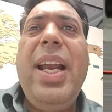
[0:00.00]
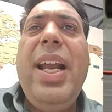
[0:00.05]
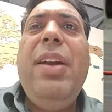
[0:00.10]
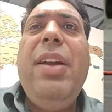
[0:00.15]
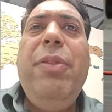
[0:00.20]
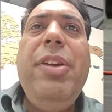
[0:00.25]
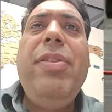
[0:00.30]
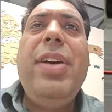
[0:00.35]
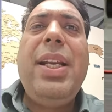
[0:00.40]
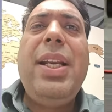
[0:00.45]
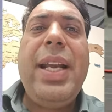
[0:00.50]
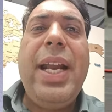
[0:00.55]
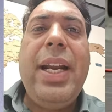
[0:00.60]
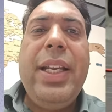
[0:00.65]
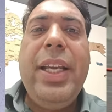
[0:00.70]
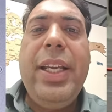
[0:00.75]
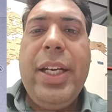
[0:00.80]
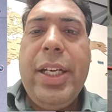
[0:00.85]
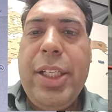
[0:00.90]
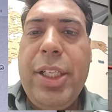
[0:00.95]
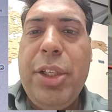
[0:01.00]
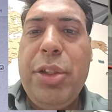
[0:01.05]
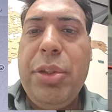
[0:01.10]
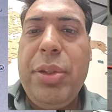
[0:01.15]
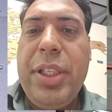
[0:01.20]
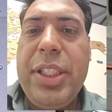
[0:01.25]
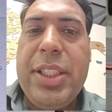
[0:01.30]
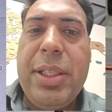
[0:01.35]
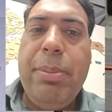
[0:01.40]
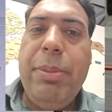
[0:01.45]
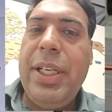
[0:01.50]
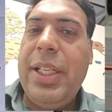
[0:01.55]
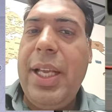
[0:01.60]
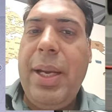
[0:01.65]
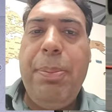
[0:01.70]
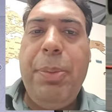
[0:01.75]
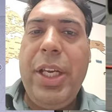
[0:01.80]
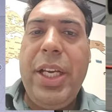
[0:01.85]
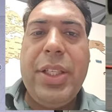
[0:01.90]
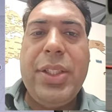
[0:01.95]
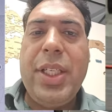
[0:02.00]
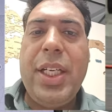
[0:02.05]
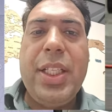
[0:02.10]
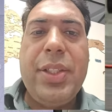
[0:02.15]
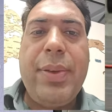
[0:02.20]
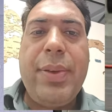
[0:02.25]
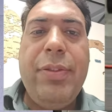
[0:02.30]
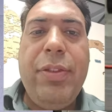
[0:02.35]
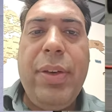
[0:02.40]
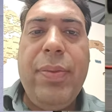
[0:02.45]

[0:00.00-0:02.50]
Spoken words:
and we were getting ready to resubmit the application as well.